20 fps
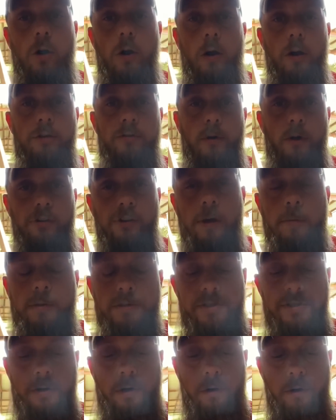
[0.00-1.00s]
as far as I'm
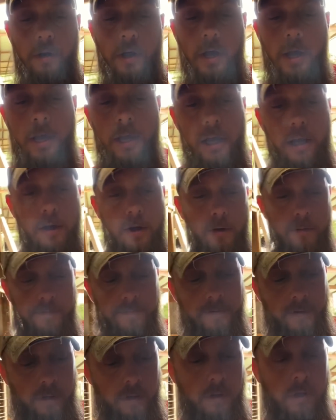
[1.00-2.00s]
concerned, if
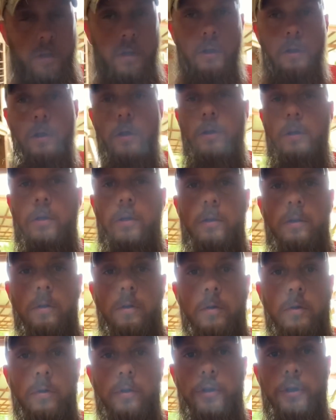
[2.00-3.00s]

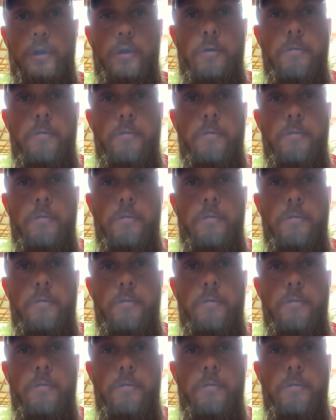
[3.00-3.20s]
you